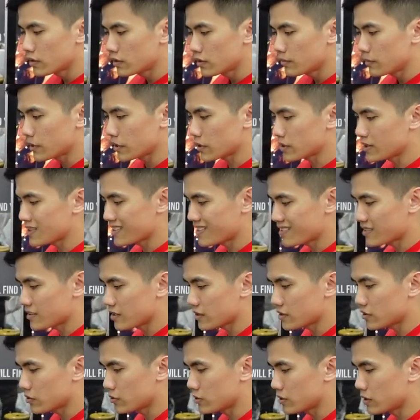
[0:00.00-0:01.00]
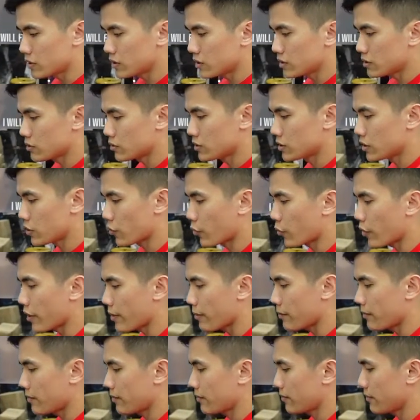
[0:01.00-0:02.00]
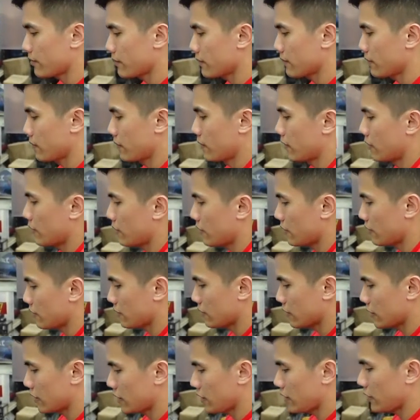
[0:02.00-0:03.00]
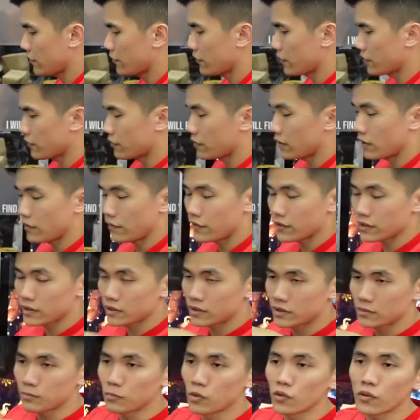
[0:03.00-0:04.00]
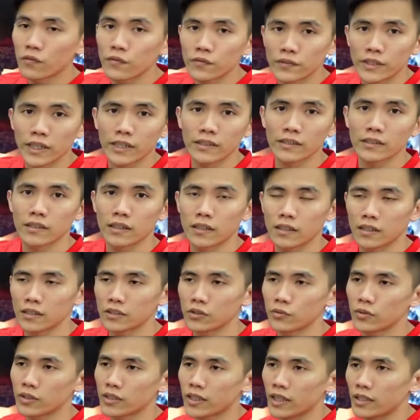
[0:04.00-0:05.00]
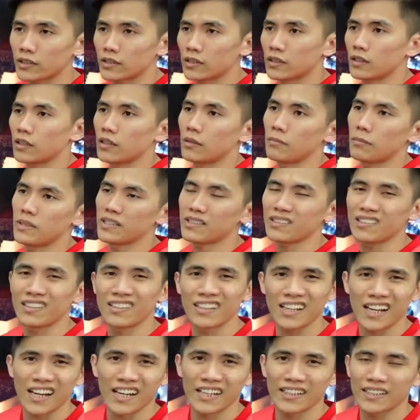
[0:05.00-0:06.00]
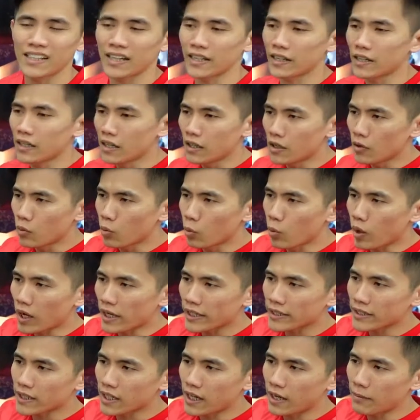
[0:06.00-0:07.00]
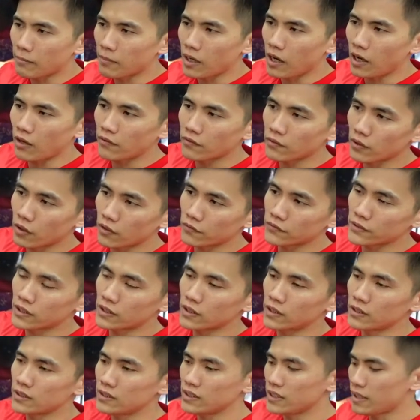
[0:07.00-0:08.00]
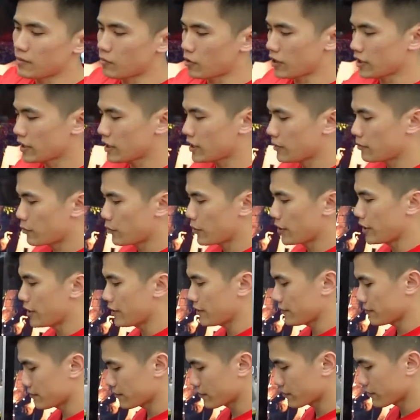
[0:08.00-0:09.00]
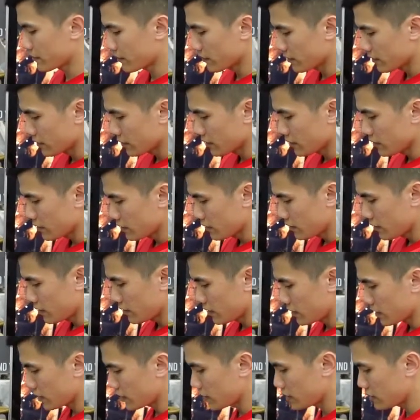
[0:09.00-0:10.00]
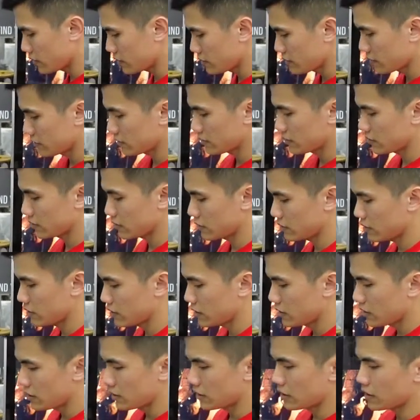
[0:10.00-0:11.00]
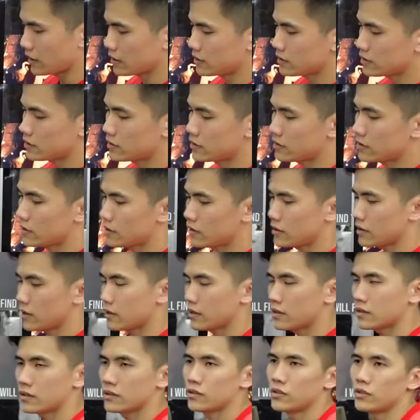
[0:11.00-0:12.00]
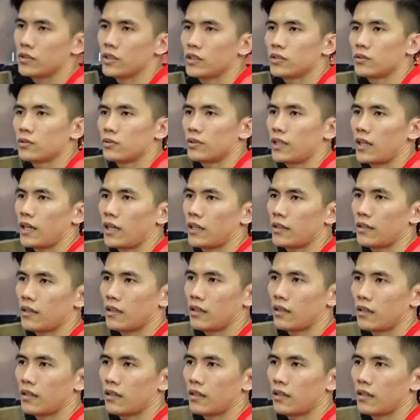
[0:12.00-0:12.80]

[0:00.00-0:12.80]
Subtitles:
because it sticks to the grip. Okay, if it moves, then you will get a misaligned, like white come out of the CMYK print. Okay, then you need to like